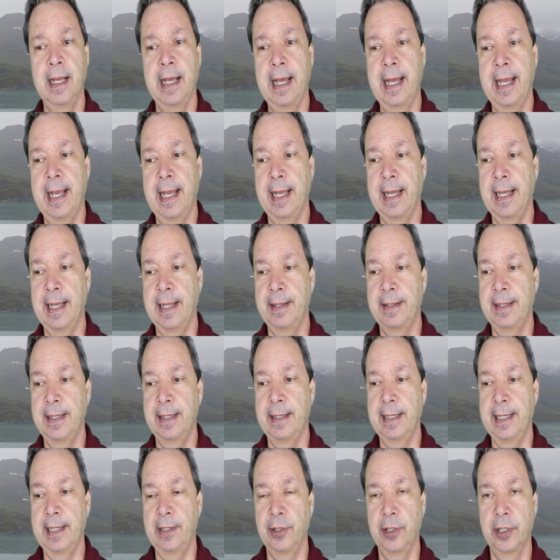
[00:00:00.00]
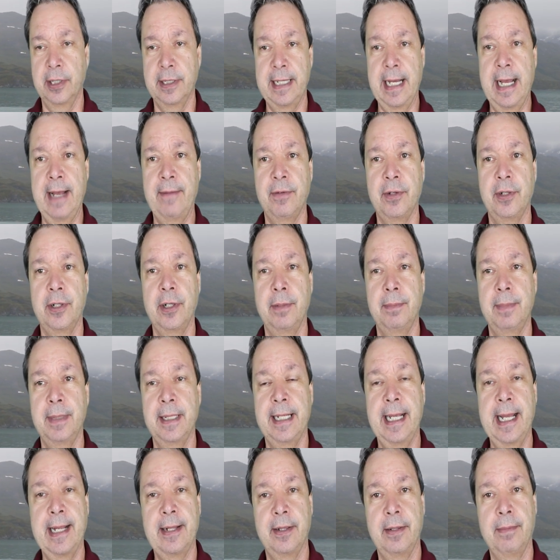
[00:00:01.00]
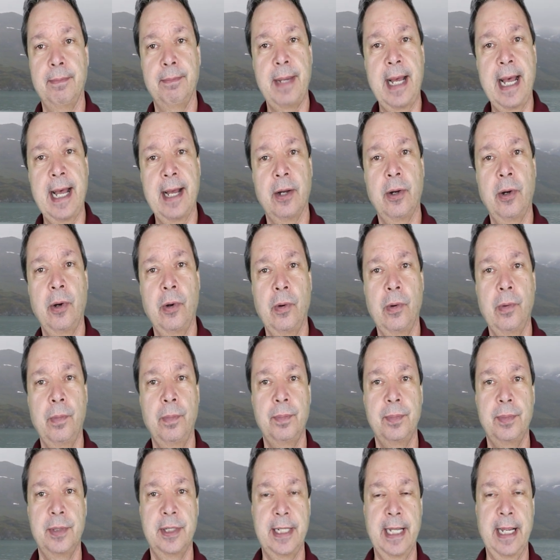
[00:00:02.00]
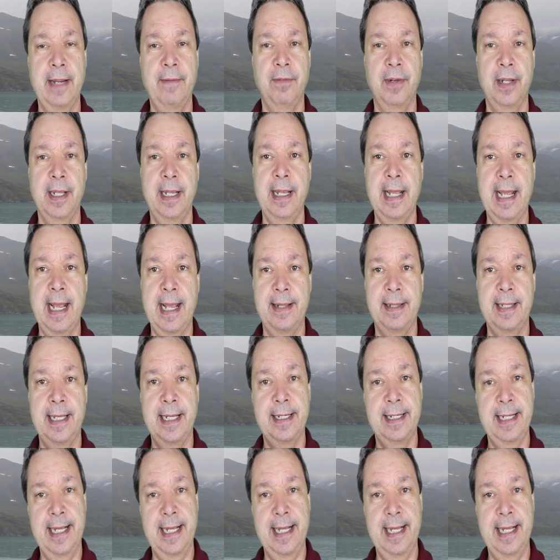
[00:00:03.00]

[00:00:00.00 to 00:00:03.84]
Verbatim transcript: and then they looked after them to get them back home safely, and they